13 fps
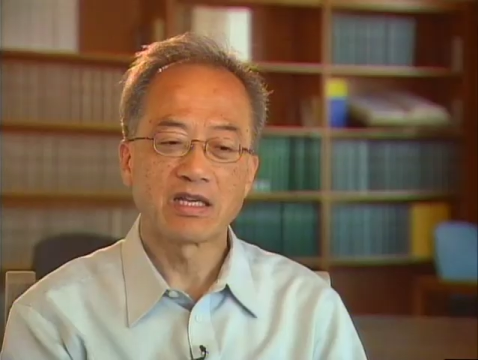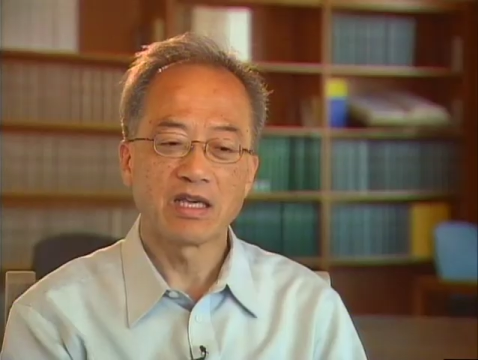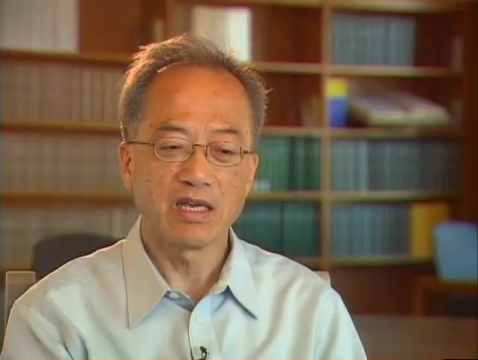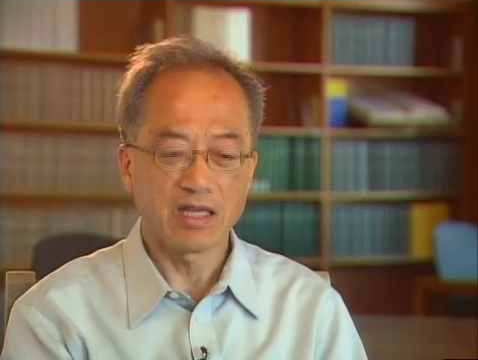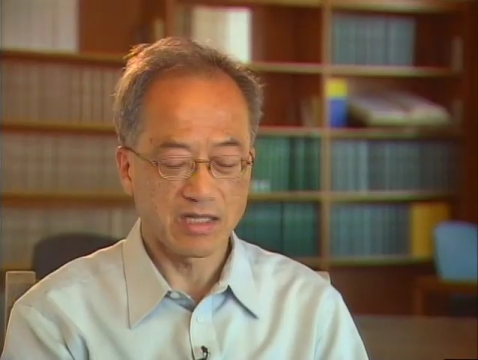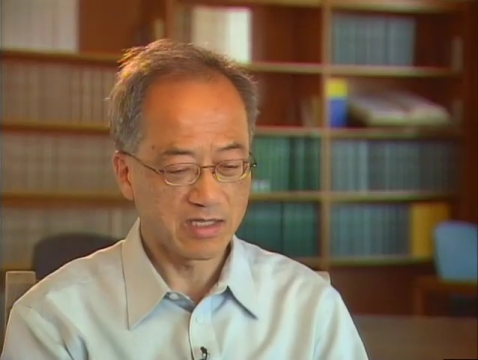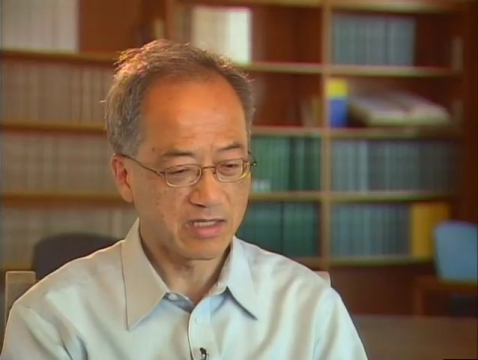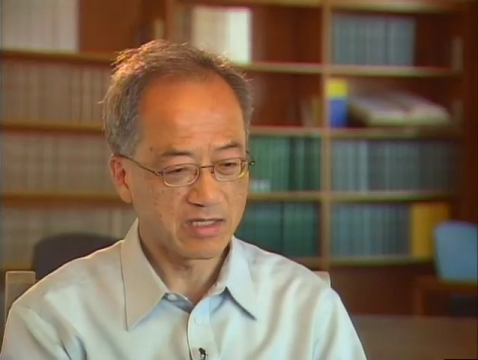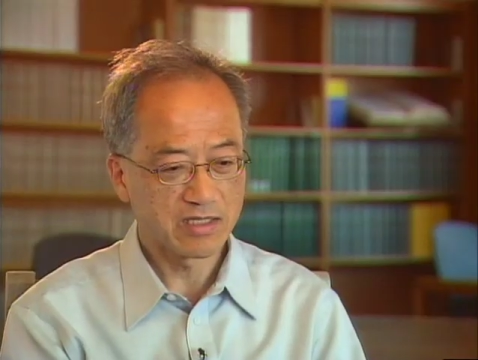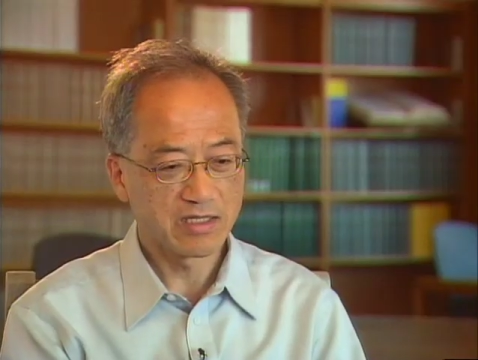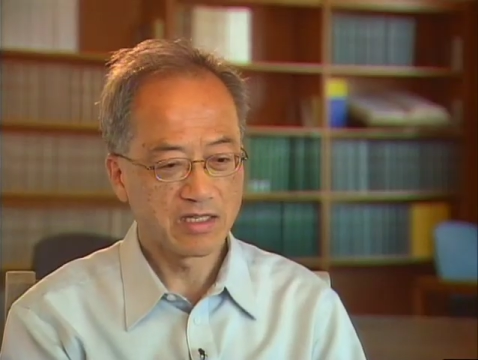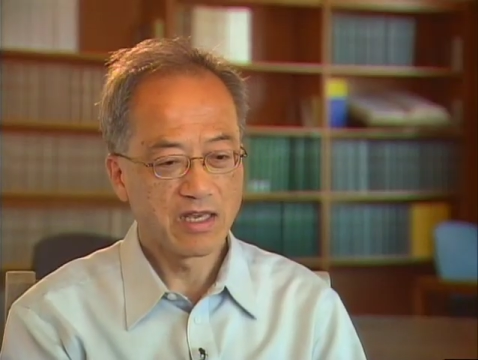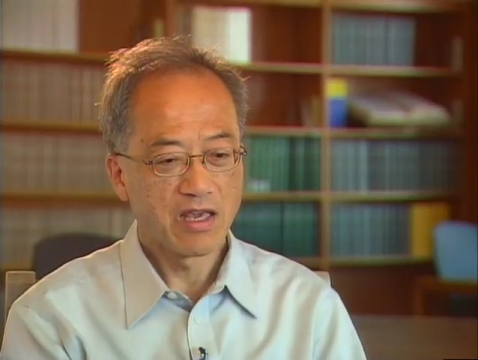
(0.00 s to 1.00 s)

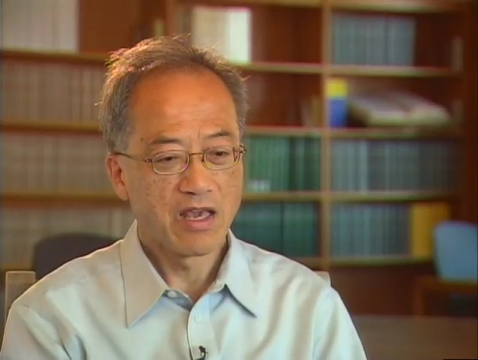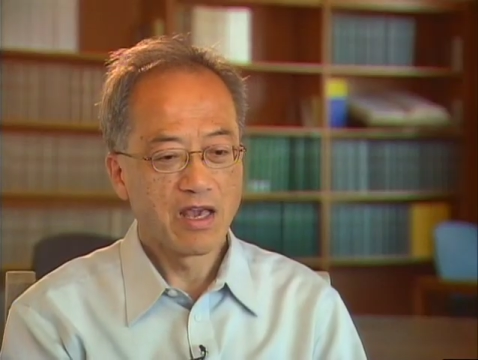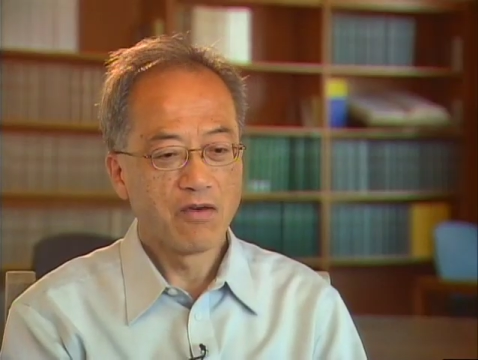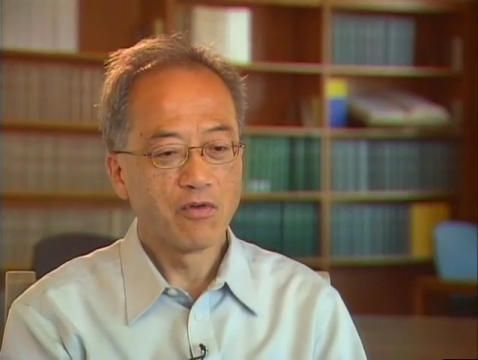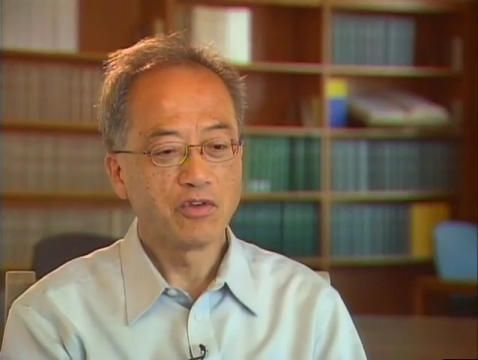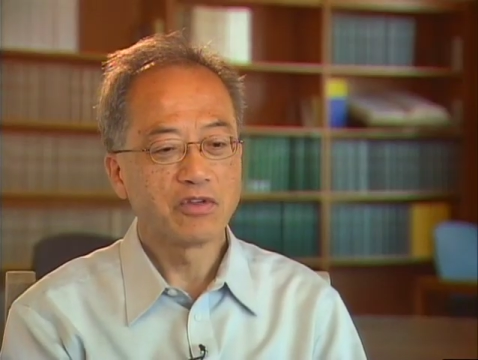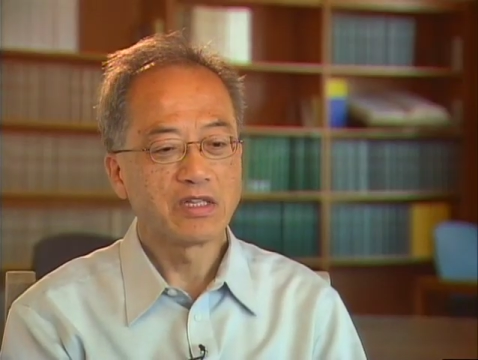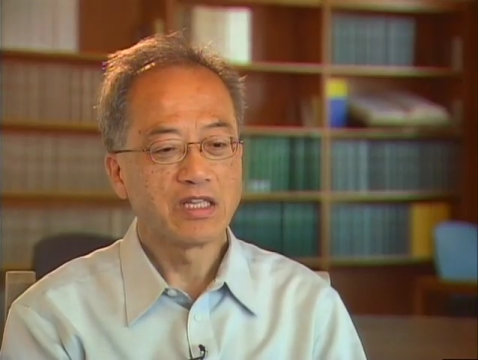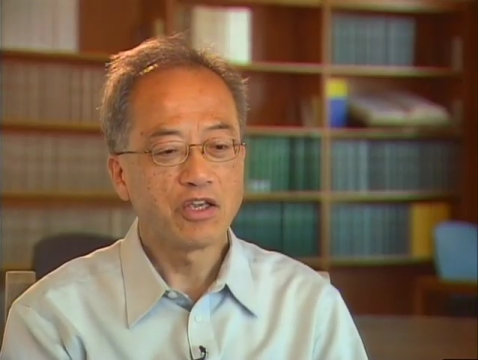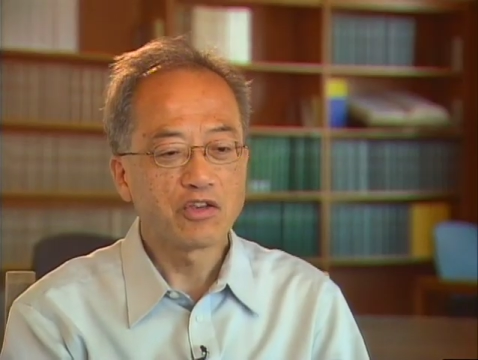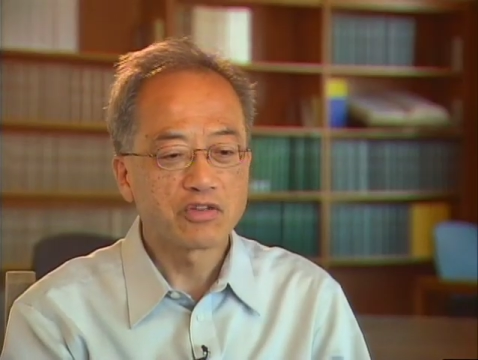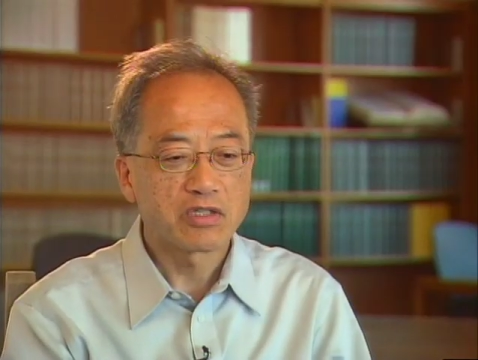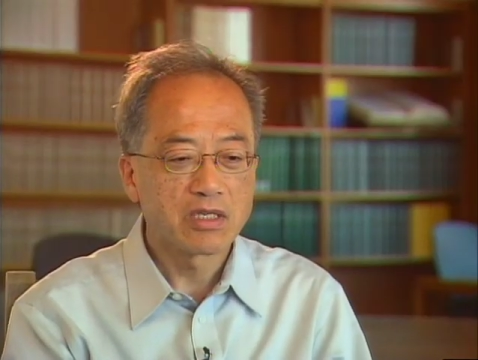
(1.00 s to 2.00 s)
kids, when you
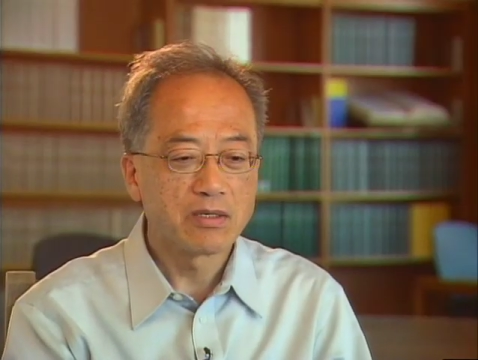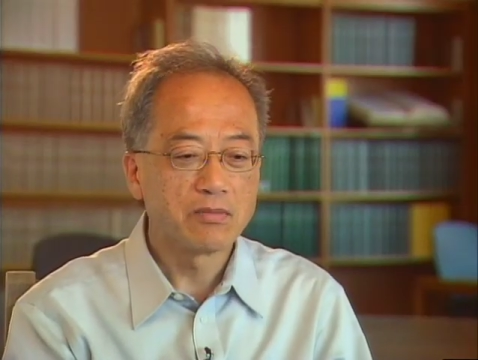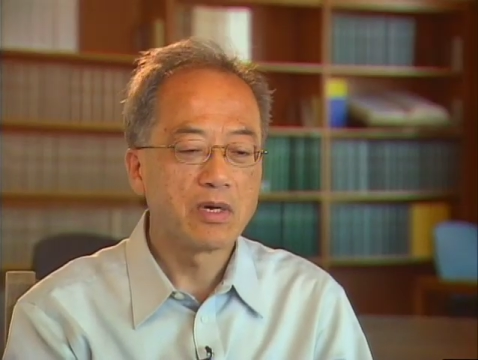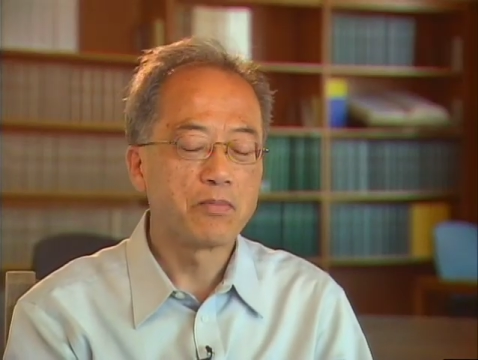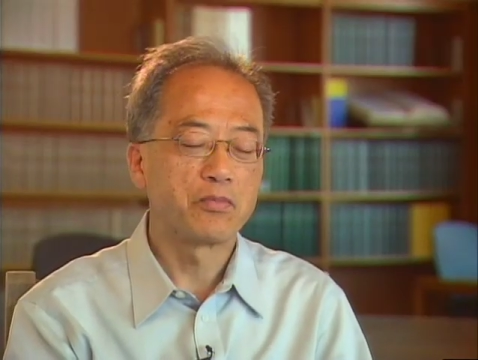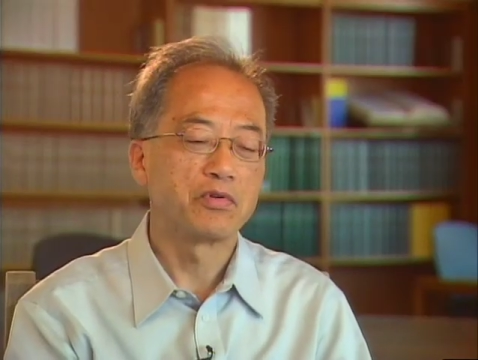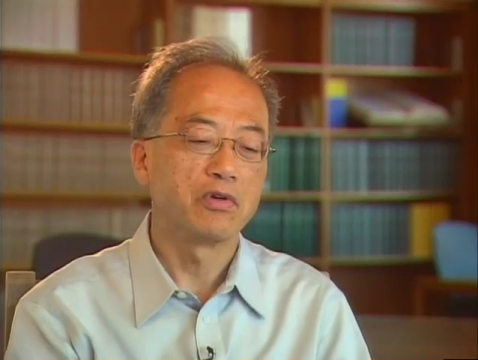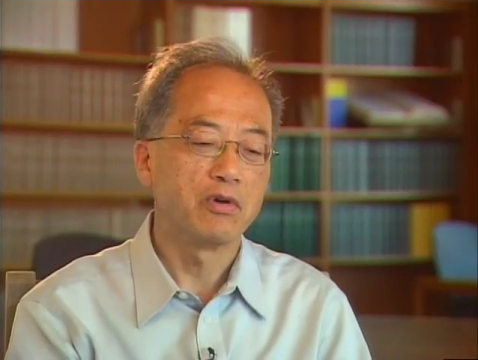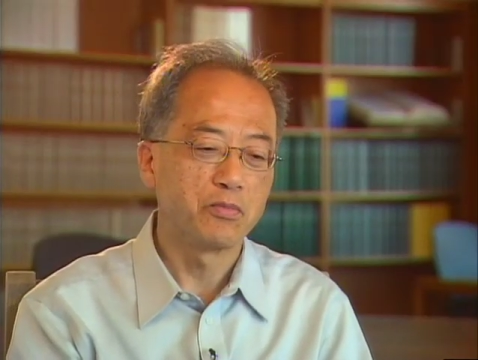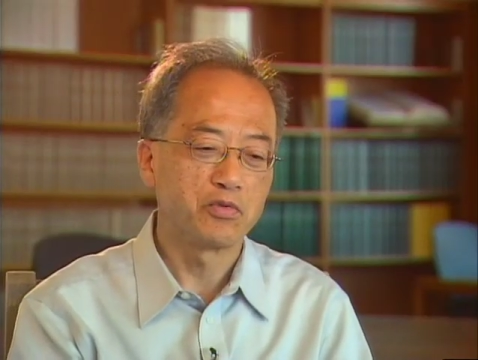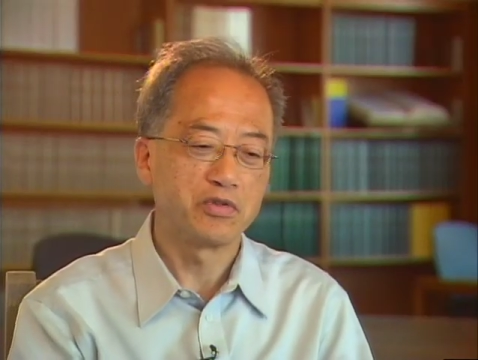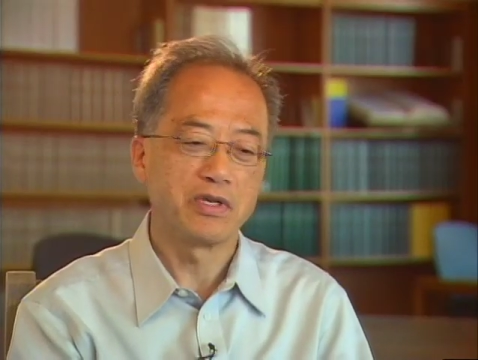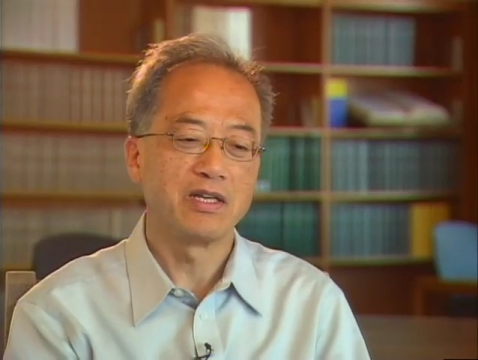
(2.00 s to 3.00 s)
teach them
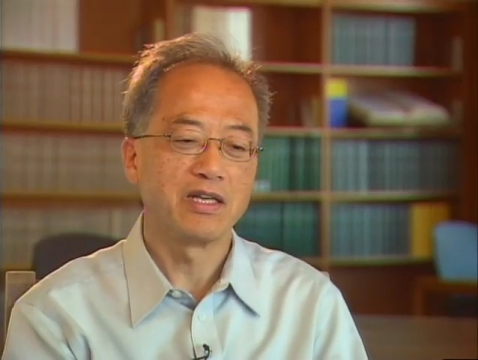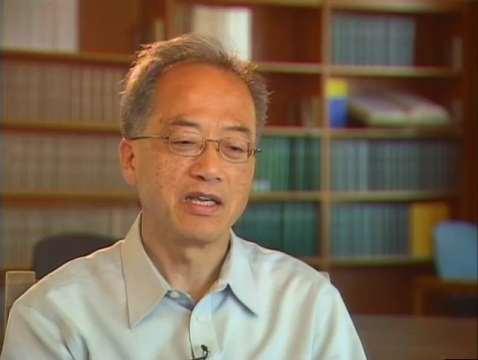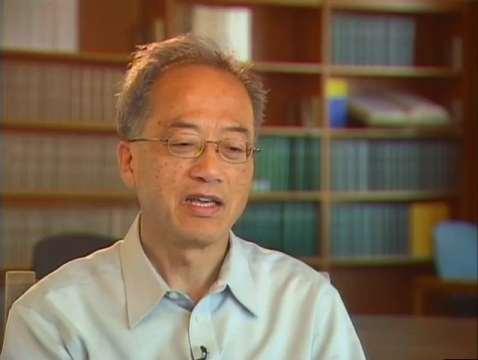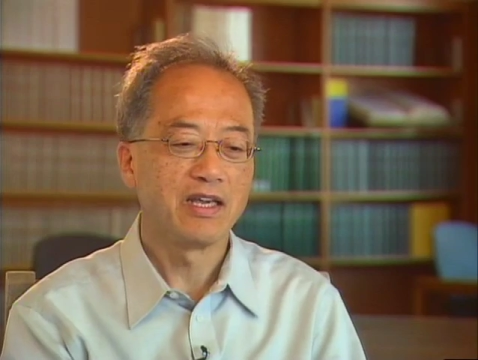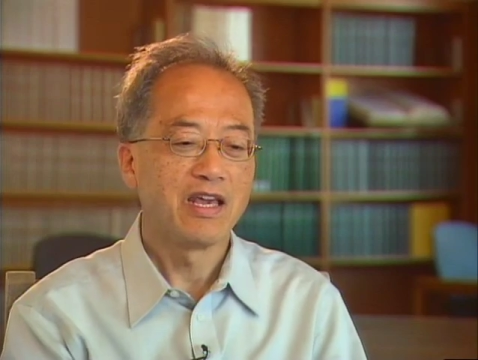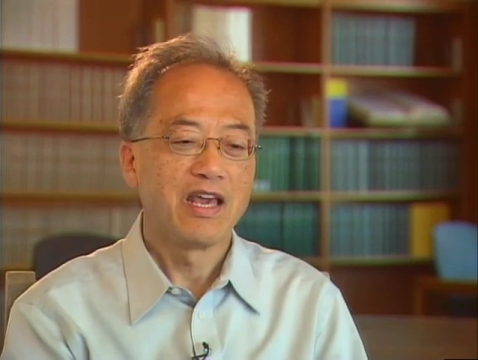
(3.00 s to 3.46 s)
appropriately,